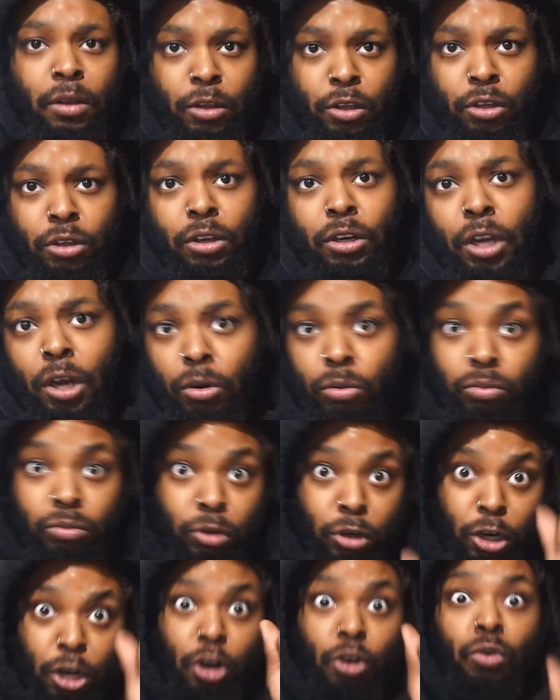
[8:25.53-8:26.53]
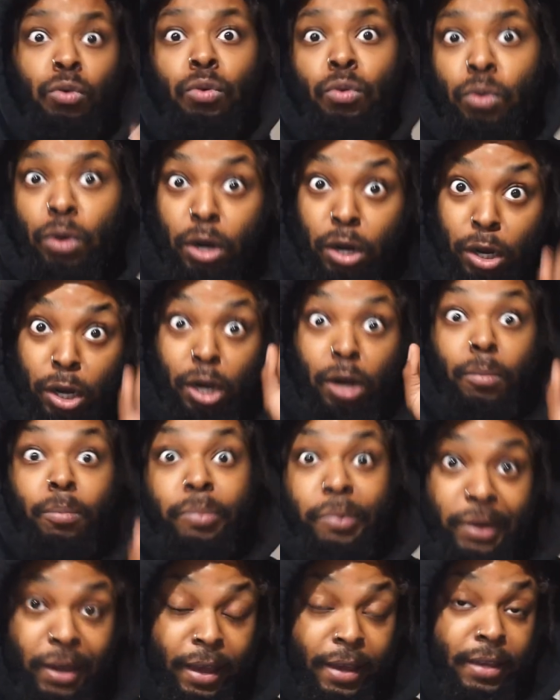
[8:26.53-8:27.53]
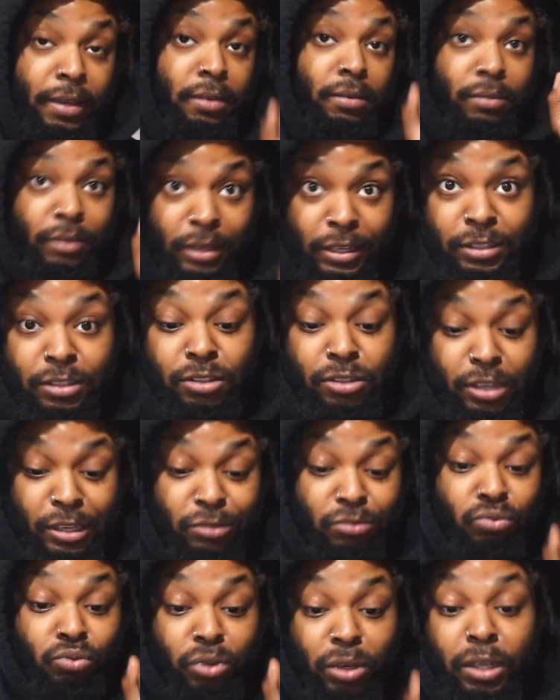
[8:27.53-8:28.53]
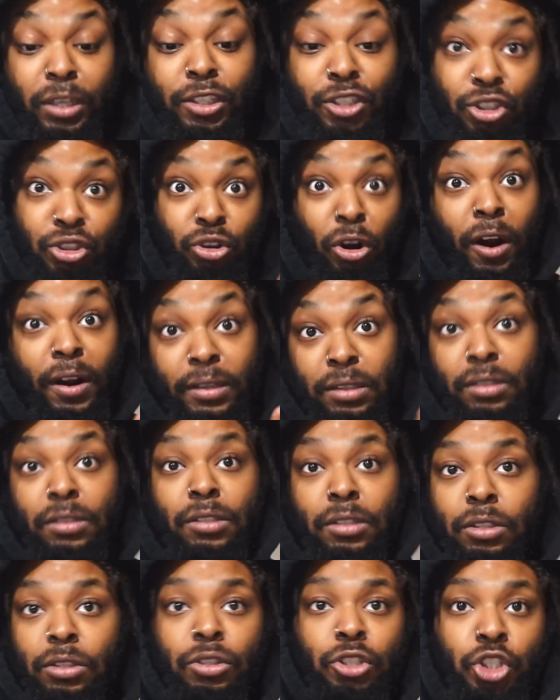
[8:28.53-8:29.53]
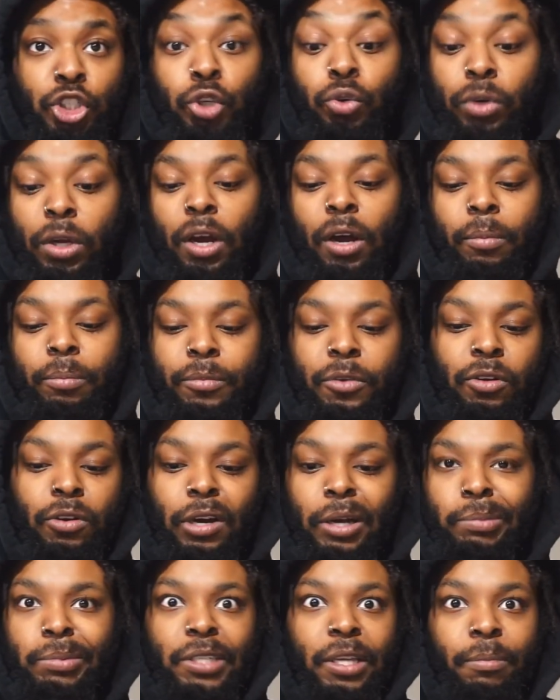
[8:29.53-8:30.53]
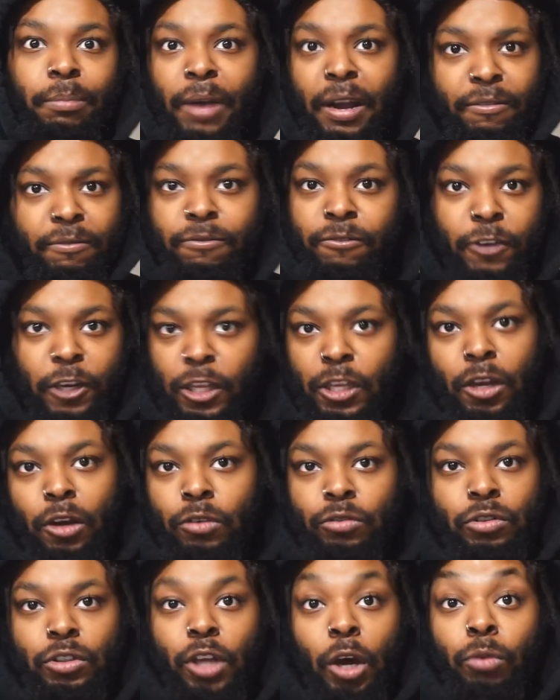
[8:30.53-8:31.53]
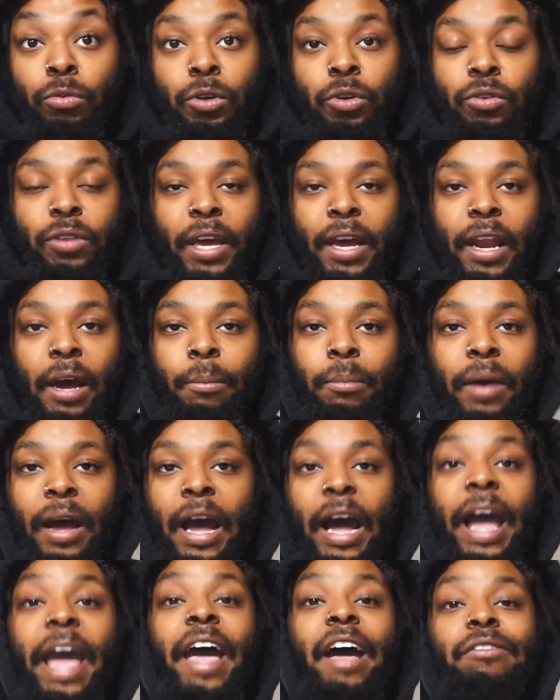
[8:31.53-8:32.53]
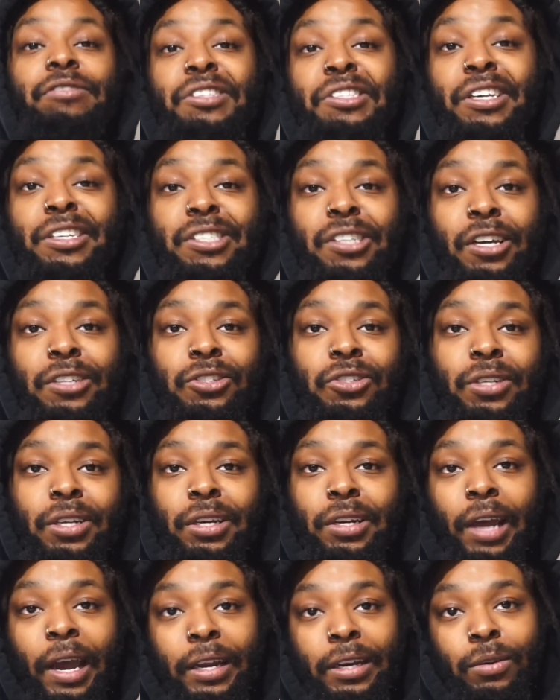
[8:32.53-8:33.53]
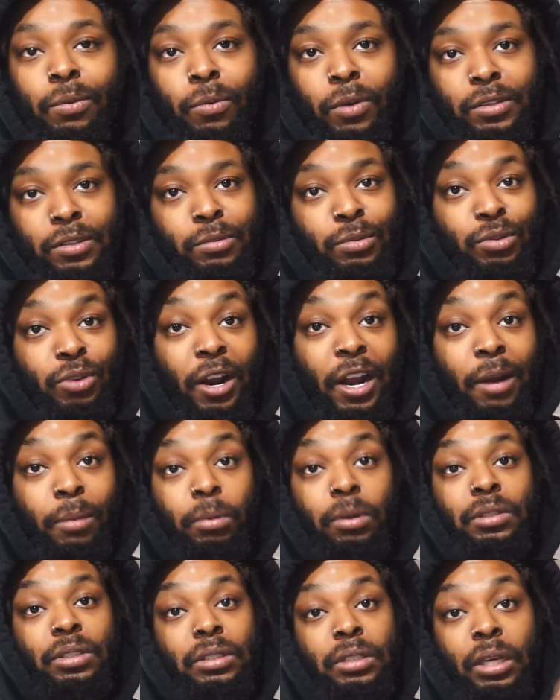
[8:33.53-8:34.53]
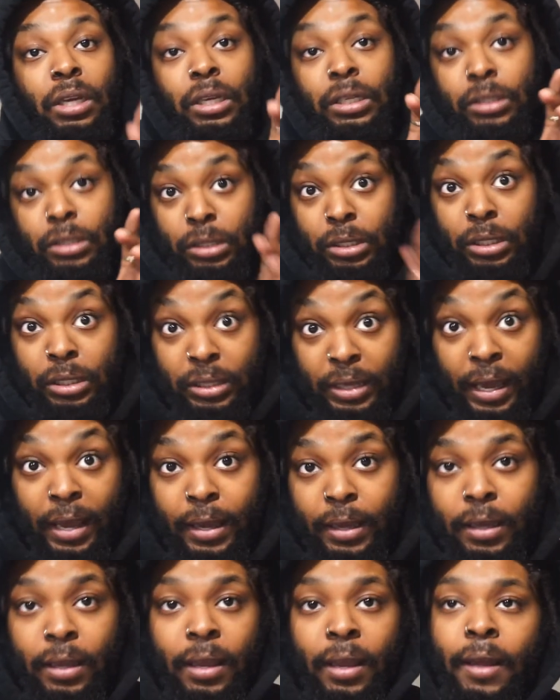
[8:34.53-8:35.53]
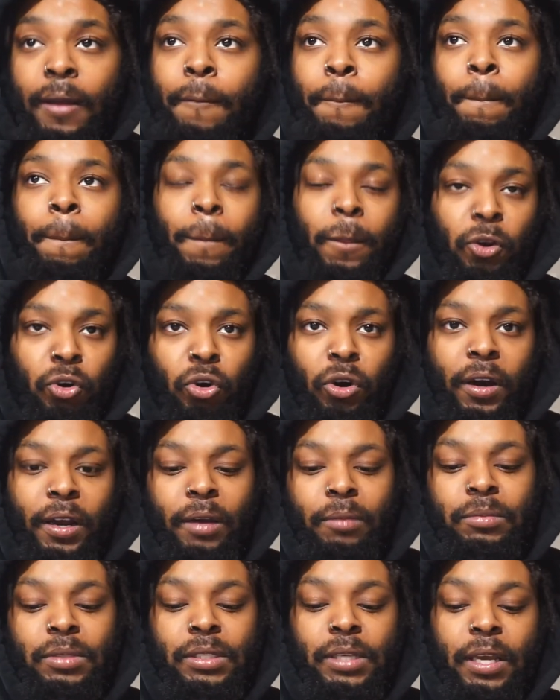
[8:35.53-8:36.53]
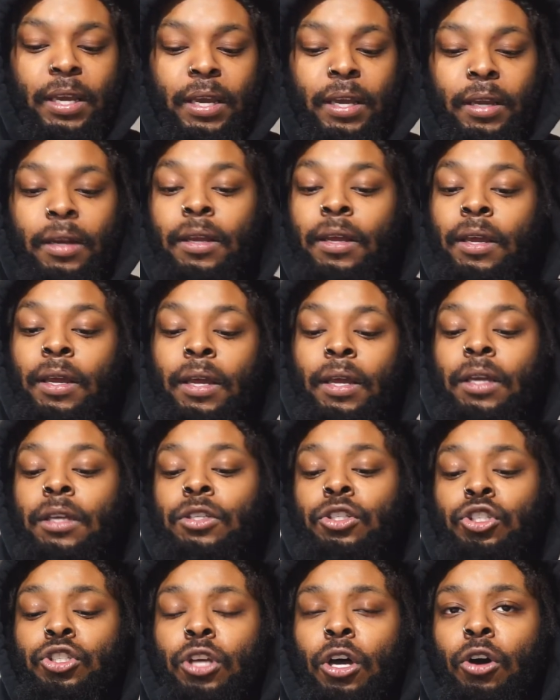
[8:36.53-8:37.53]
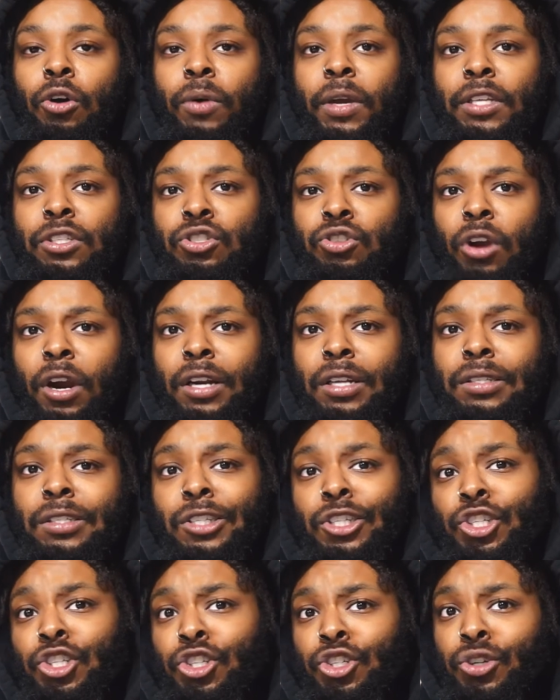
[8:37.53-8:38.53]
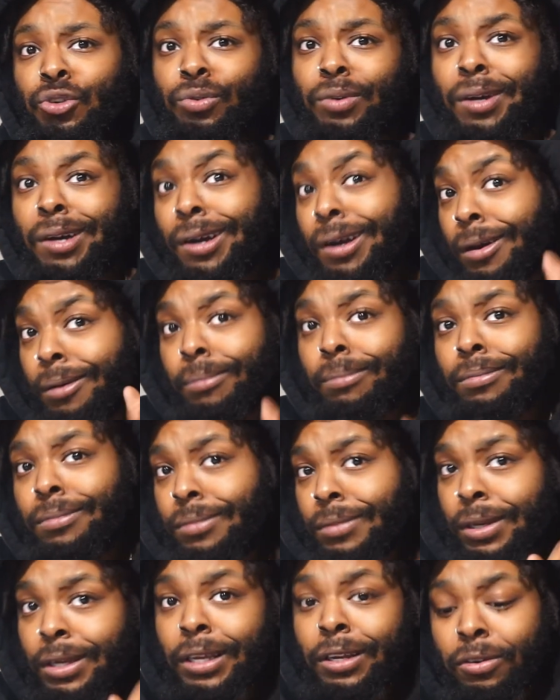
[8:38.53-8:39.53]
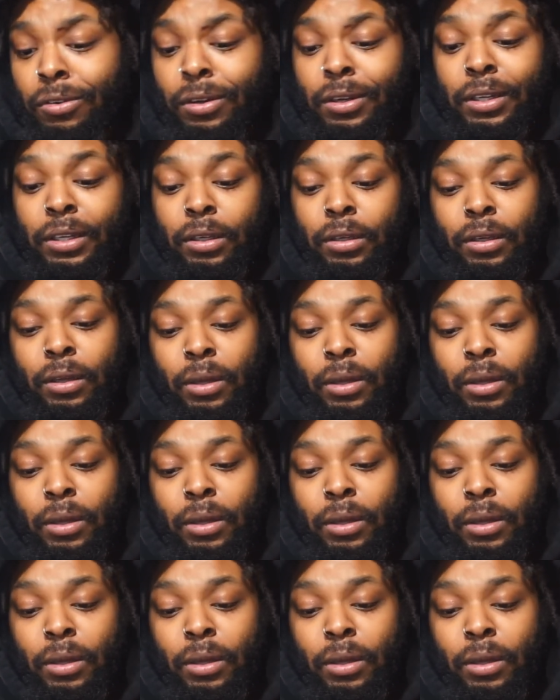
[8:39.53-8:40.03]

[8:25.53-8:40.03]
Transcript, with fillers: you know, go up. Like, it's really starting to shoot up. You know what I'm saying? My videos don't do that. I have 691 subscribers today. You know what I'm saying? So it started to shoot up, literally,